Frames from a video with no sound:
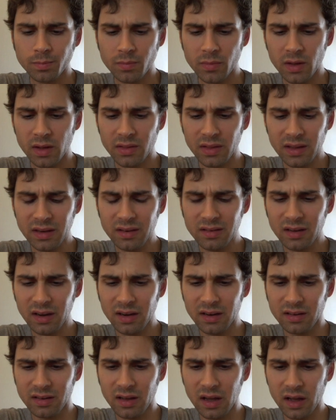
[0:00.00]
And the inside
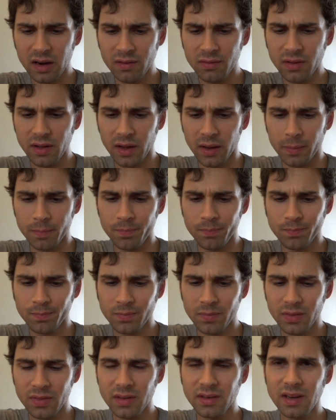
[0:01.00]
is kind of like,
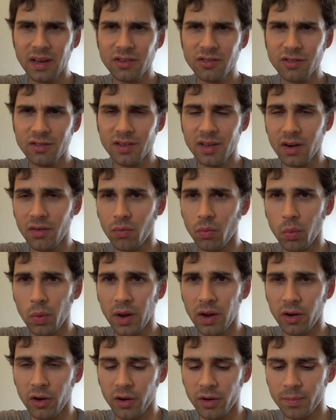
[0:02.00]
the texture is kind of
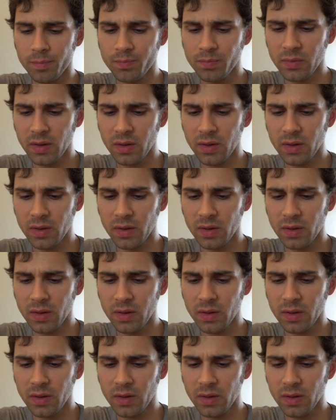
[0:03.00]
weird.